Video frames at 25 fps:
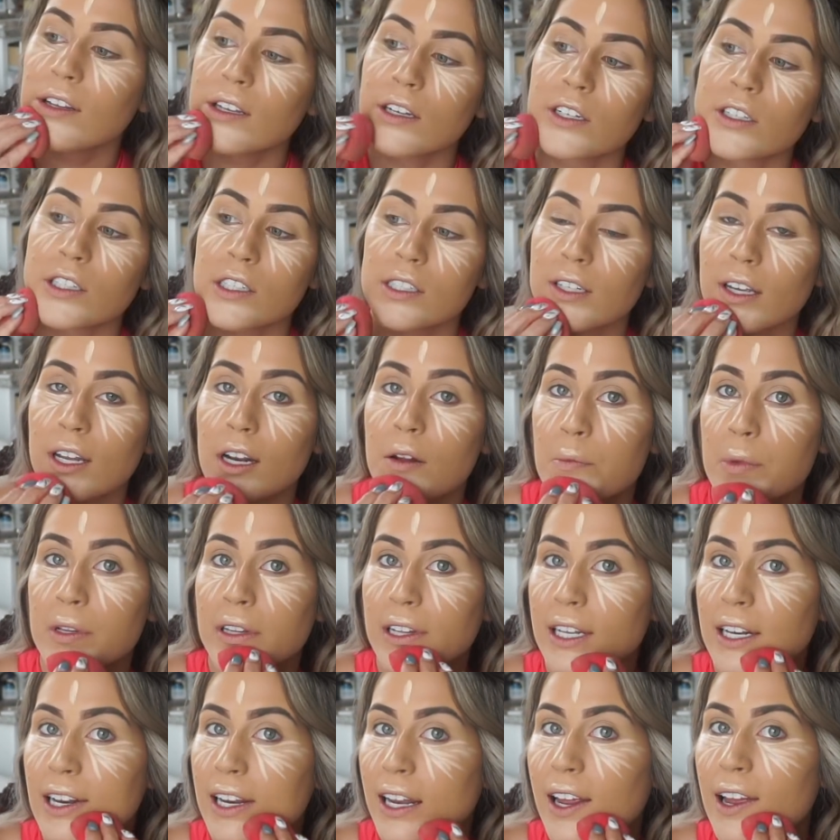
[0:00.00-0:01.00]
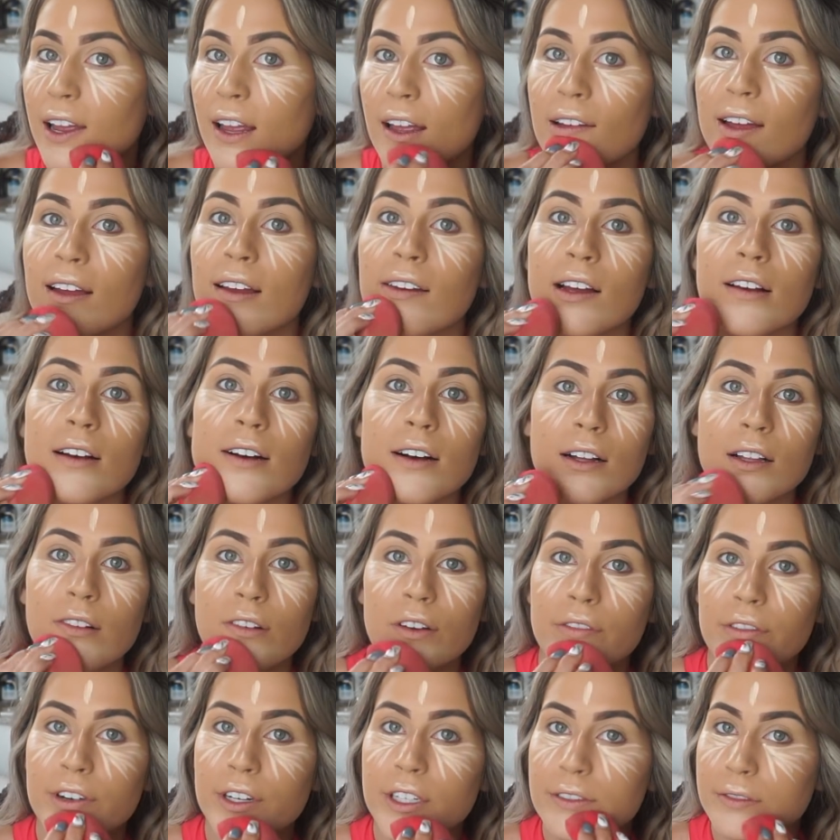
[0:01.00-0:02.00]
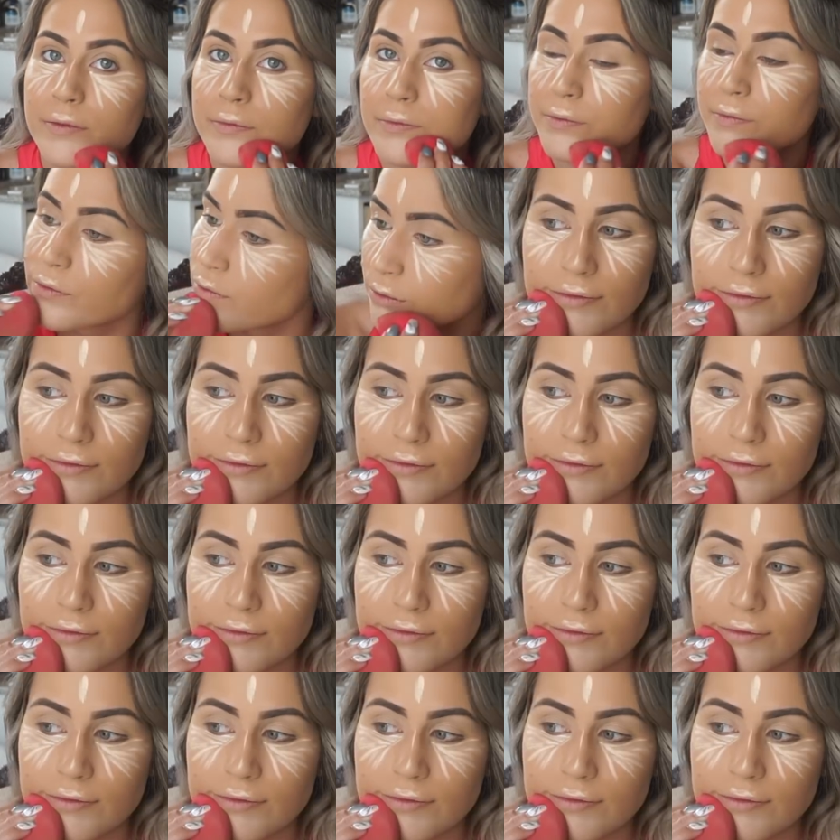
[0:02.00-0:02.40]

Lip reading: I'm just gonna blend it all over.